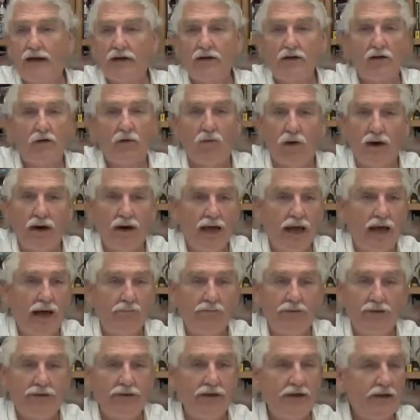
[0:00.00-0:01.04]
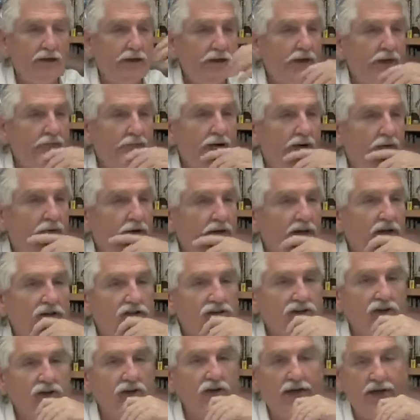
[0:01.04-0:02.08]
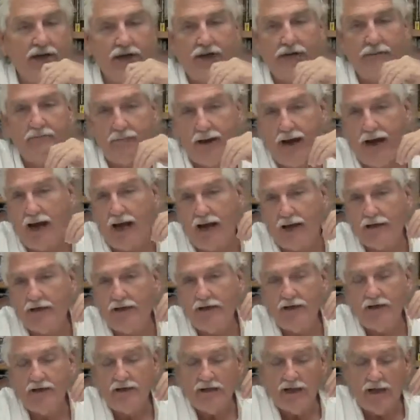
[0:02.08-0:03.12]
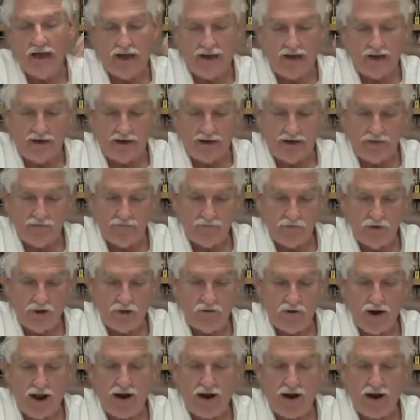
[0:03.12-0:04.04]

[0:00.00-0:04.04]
I don't know what happened, but we can sure get it back. We were